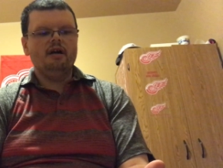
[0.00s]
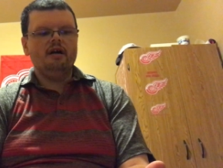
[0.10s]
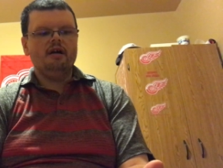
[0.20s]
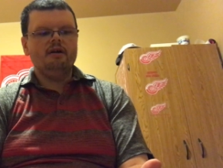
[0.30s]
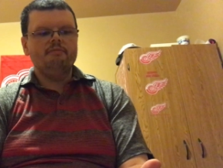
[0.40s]

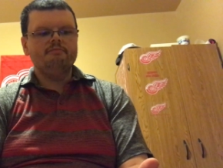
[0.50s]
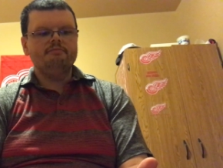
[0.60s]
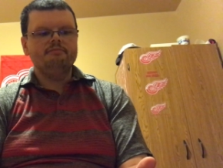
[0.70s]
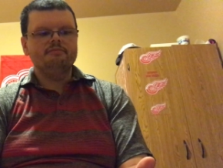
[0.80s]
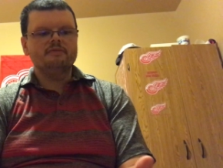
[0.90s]
um,
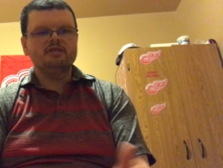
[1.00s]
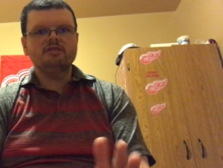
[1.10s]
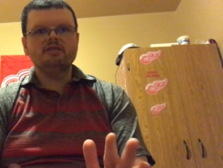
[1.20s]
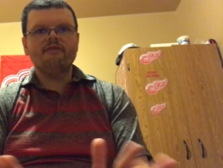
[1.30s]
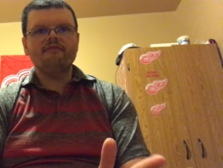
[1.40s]

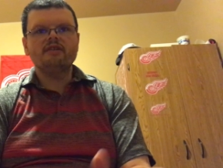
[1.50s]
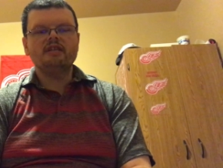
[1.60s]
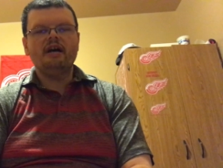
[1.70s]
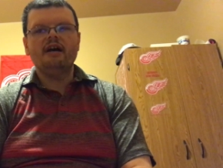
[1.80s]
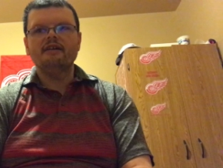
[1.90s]
just stuff like
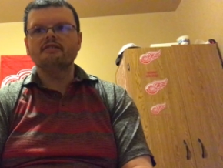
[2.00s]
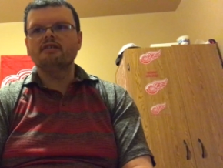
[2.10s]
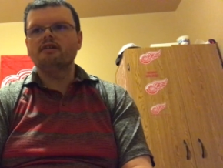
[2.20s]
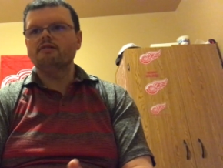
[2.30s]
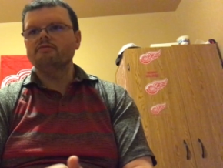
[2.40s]
that
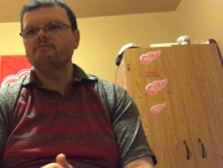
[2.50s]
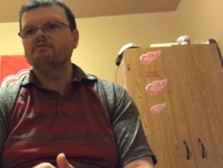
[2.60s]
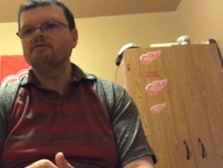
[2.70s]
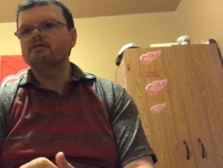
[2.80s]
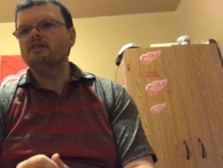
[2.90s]
you know
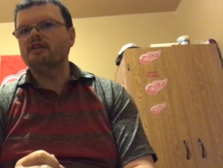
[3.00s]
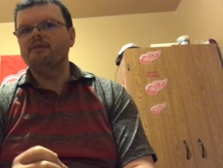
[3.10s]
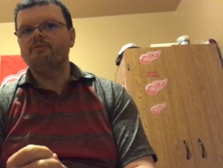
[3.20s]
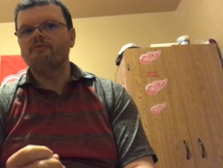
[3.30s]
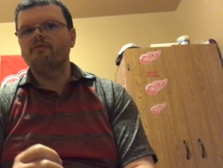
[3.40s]
gotta
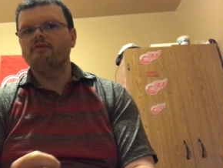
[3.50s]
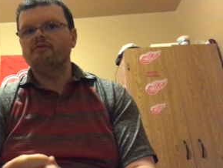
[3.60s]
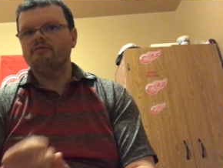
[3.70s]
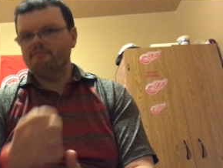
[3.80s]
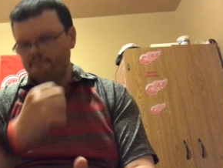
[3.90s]
keep it real